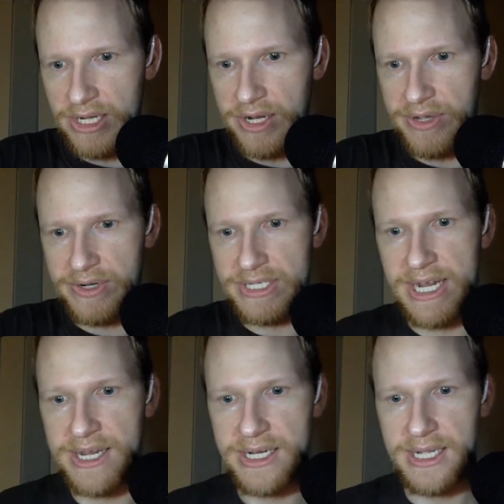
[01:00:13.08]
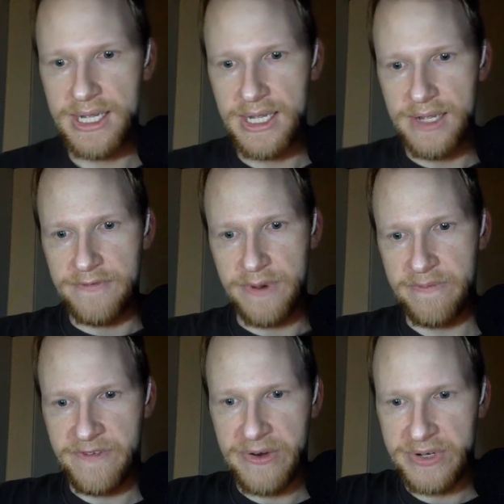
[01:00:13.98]
Todd Uterstadt
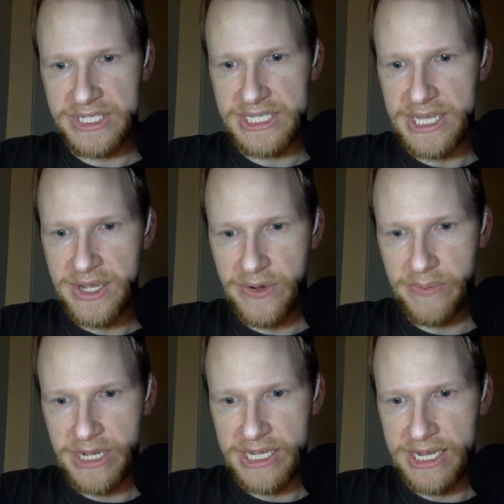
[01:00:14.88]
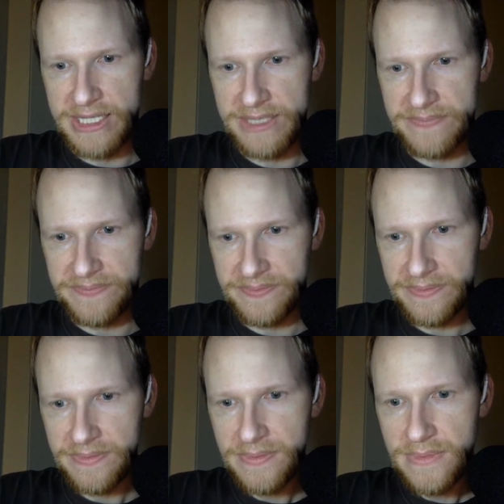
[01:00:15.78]
from Founder to CEO podcast
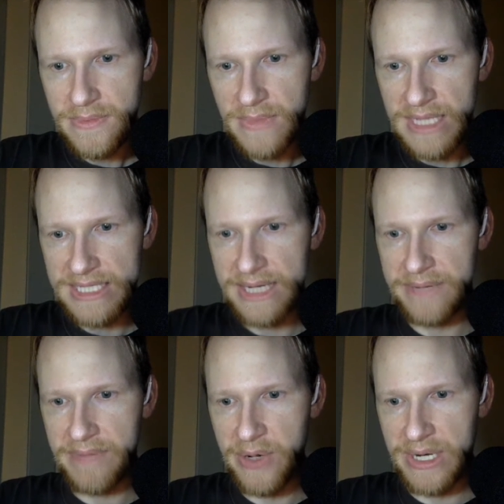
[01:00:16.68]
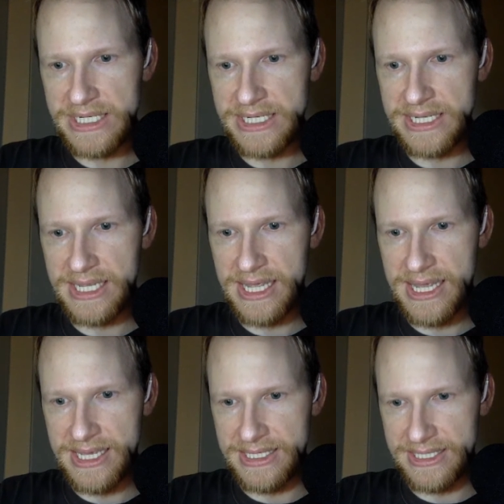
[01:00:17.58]
said, my question
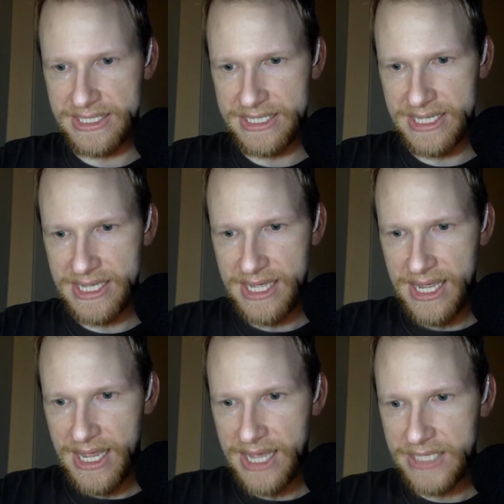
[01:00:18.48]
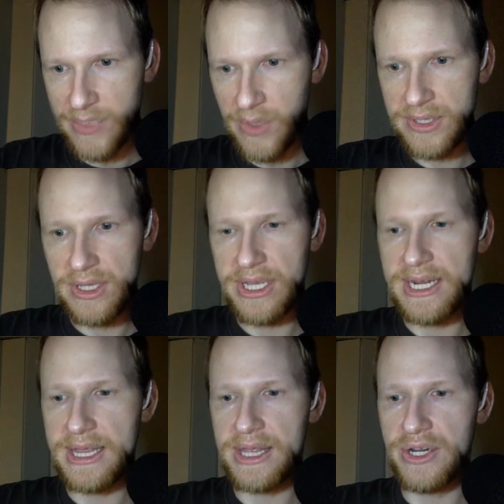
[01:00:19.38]
is it worth
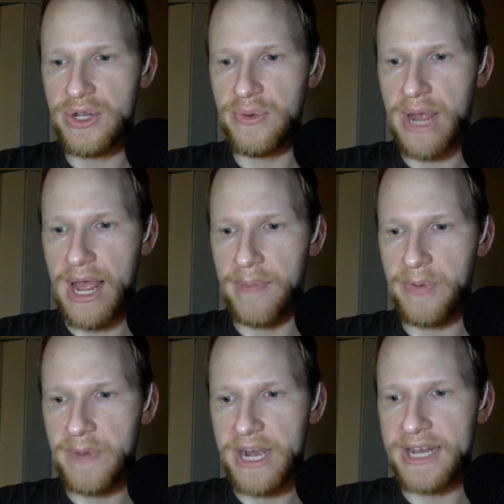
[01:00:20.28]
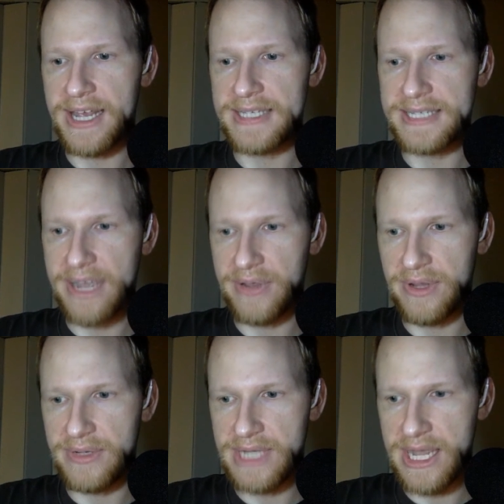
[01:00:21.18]
looking at the new Apple Podcast
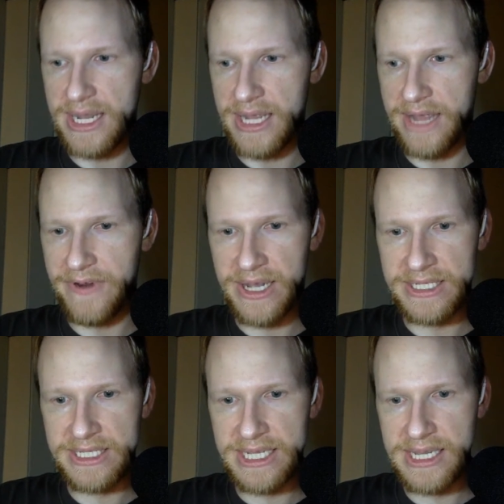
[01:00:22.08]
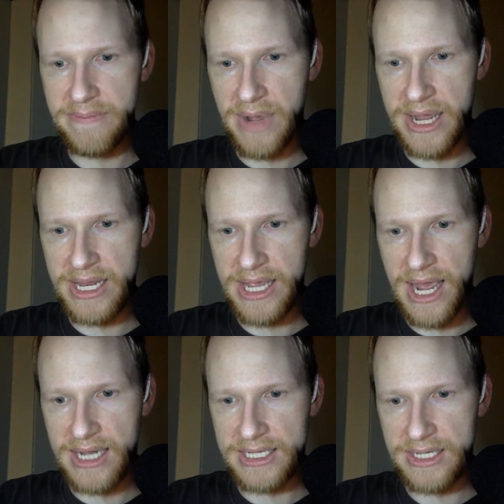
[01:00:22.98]
download data? I've not seen mine
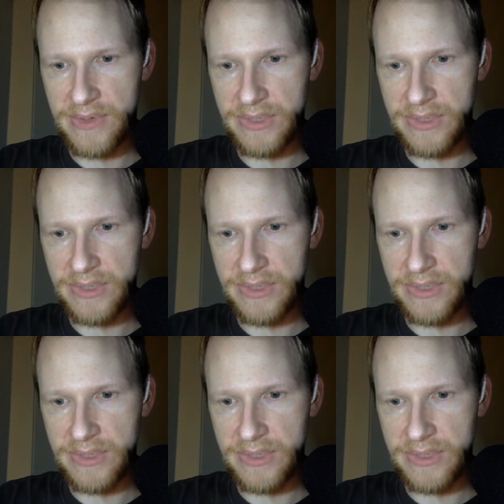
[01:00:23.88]
yet.